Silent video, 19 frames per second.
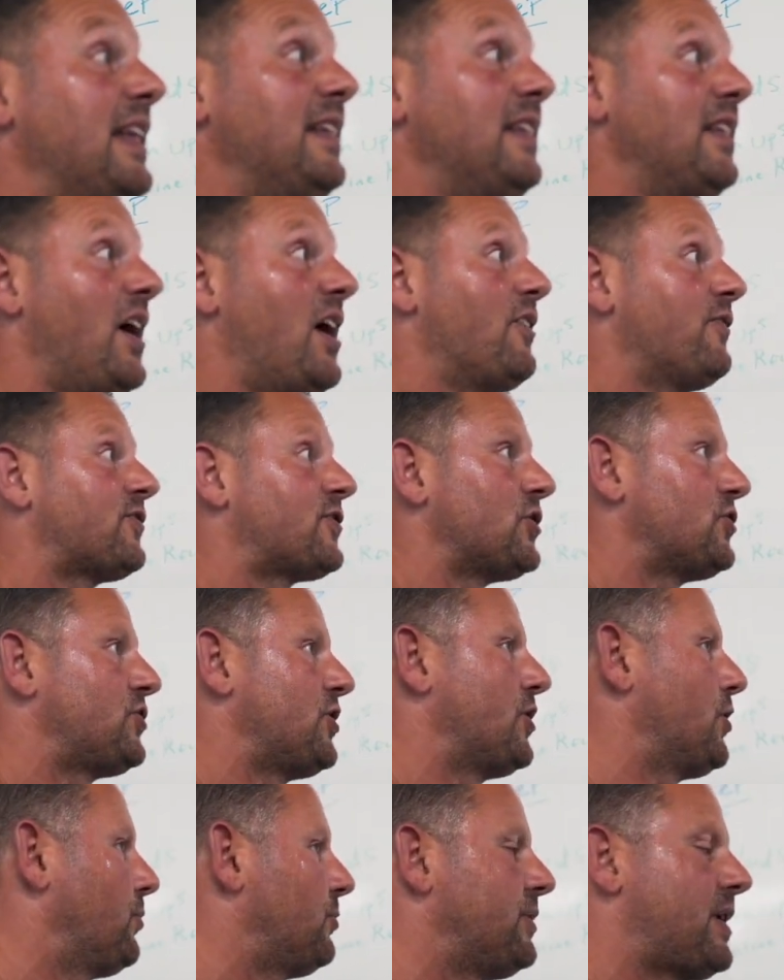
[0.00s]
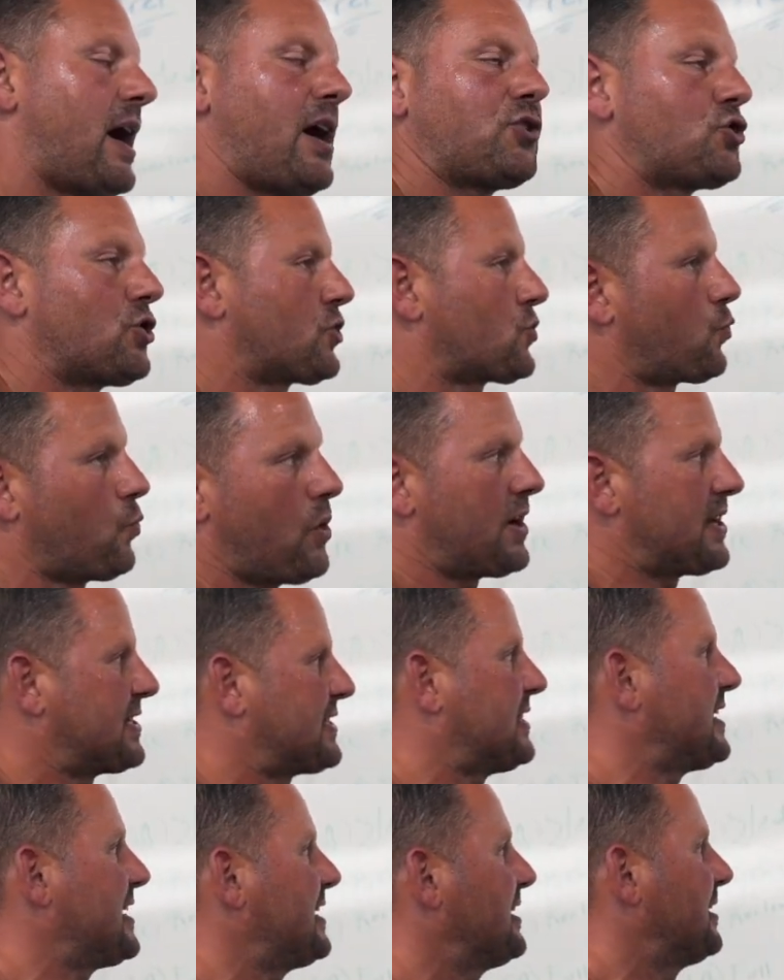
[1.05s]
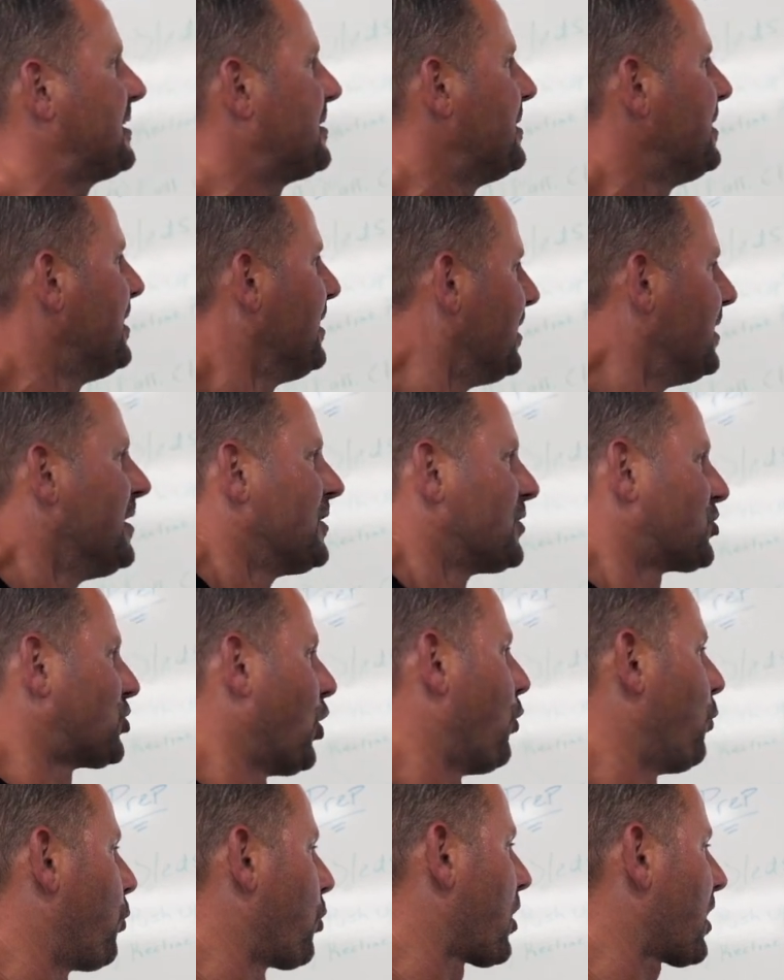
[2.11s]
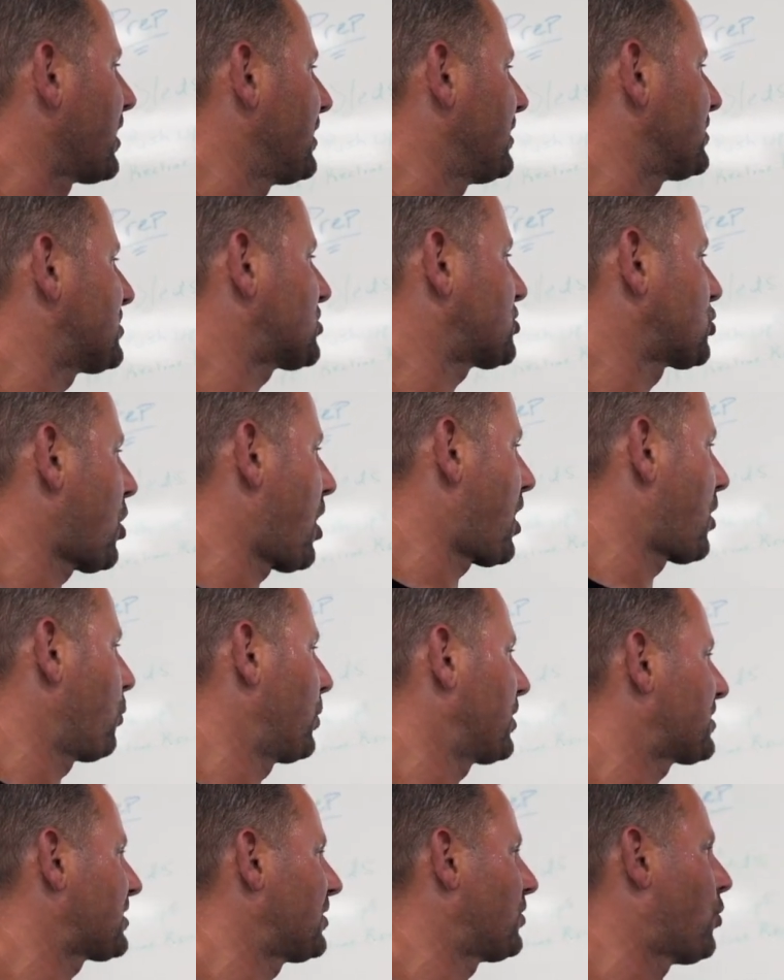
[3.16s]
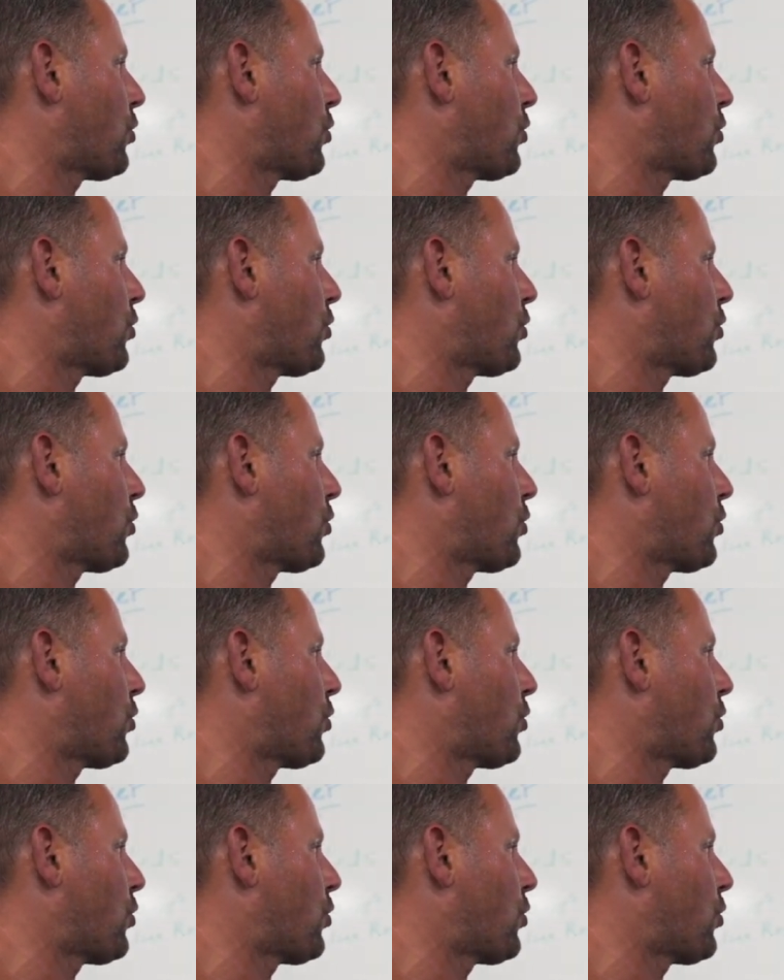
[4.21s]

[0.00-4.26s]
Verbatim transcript: love to do, mm-hmm. not just what is needed. So we're gonna start with an